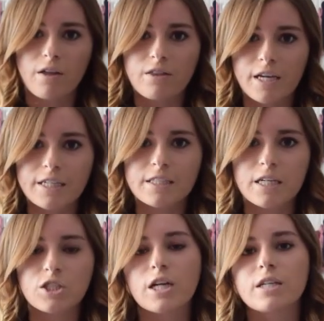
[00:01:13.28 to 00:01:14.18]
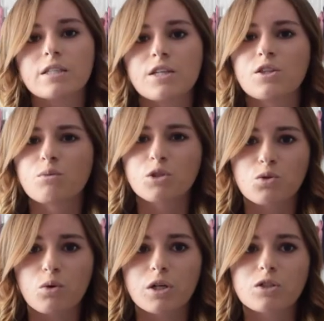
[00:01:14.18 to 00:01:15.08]
things such as in the
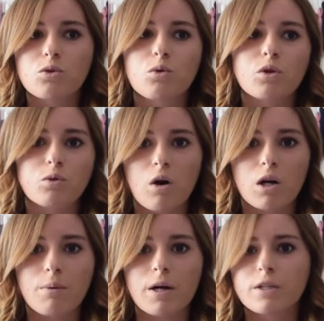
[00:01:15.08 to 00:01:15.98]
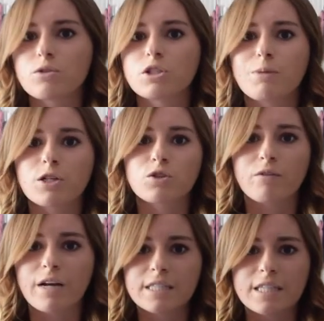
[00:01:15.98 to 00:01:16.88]
resorts or the water parks or special
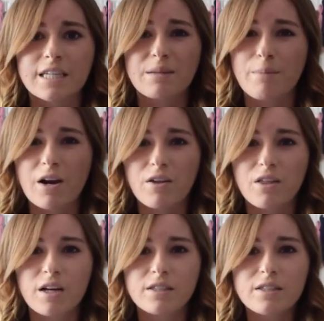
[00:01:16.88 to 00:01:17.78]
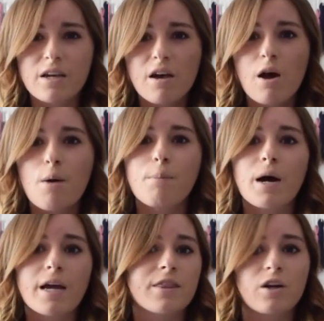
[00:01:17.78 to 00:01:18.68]
events like the marathons,
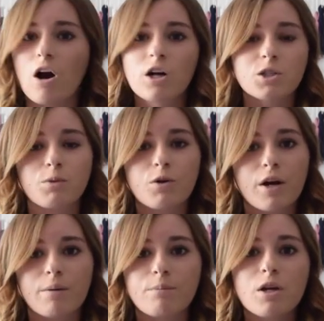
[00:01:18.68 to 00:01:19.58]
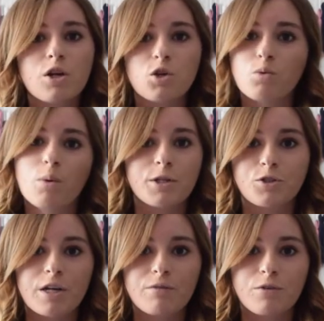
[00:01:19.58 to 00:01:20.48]
but in the college program, you won't be
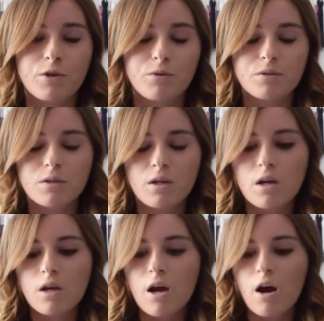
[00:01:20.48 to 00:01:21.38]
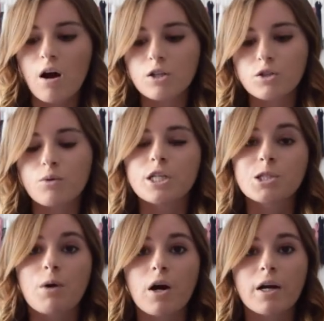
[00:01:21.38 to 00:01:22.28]
trained for those. Also,
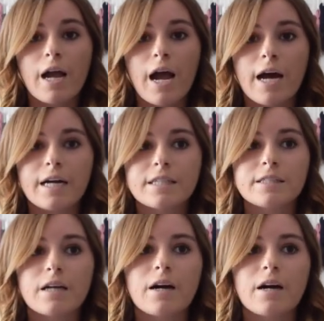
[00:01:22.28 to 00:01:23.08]
each park has